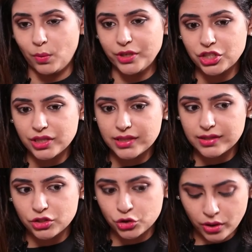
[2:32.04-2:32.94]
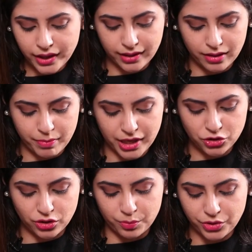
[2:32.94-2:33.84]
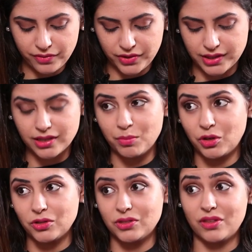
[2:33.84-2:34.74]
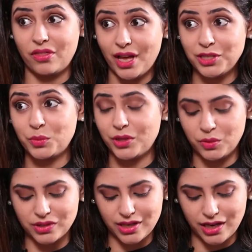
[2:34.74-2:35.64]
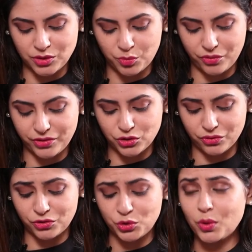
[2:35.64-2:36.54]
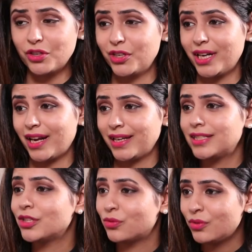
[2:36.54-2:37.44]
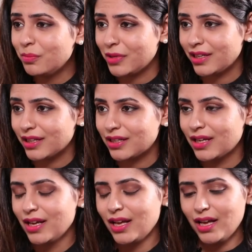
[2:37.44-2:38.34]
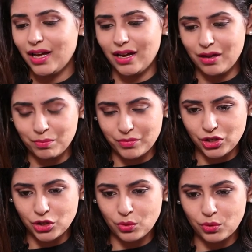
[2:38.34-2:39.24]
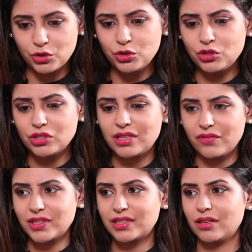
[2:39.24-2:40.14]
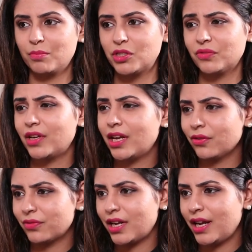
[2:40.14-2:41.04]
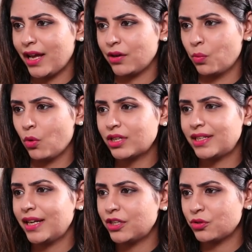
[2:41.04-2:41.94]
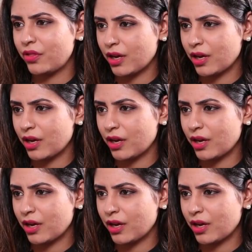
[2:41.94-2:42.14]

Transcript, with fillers: which is shocking compared to the previous year because that's when there was a net profit of 293 million. Um, you know, could you just give us a bit of a lay of the land? What led to